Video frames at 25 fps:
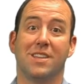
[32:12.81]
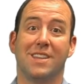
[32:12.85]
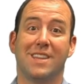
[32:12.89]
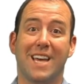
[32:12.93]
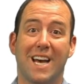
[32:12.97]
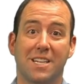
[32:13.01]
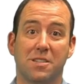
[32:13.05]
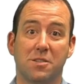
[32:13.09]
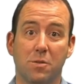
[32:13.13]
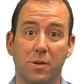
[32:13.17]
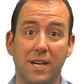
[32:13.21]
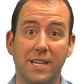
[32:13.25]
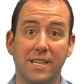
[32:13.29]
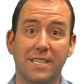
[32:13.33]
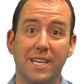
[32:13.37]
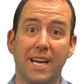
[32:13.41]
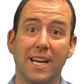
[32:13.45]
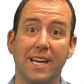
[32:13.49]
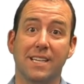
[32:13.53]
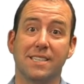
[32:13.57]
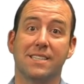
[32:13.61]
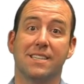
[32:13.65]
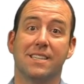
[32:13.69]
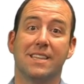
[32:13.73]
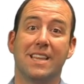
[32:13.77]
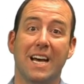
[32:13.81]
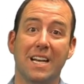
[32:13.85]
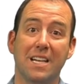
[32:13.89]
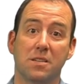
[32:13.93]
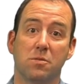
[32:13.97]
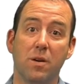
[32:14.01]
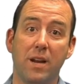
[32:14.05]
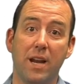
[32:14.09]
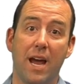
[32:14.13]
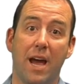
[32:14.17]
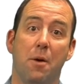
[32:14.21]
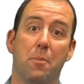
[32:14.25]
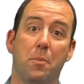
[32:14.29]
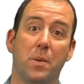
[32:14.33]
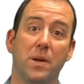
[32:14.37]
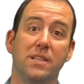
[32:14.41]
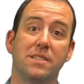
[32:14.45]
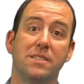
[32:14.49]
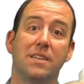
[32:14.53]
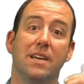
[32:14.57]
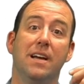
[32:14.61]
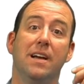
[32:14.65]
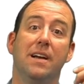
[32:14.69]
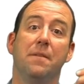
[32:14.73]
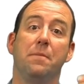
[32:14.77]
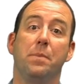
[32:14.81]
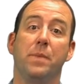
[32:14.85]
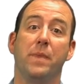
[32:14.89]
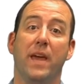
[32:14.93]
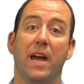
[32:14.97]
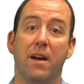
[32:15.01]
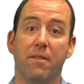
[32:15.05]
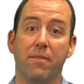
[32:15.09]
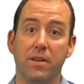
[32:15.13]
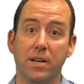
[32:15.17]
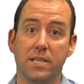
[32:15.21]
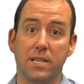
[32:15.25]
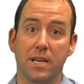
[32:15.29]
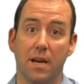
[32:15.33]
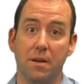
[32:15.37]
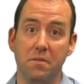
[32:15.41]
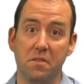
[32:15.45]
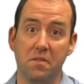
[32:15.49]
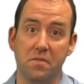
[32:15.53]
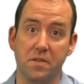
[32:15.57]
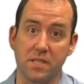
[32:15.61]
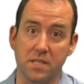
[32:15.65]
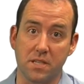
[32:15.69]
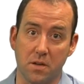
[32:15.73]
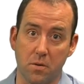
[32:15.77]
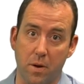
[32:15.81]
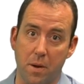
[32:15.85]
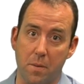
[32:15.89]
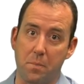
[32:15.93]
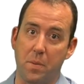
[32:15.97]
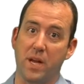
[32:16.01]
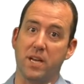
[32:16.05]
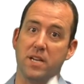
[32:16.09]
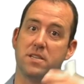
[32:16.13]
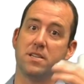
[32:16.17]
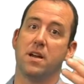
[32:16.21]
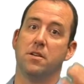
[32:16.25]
That's what it takes. That's what happens every time you visit a web page.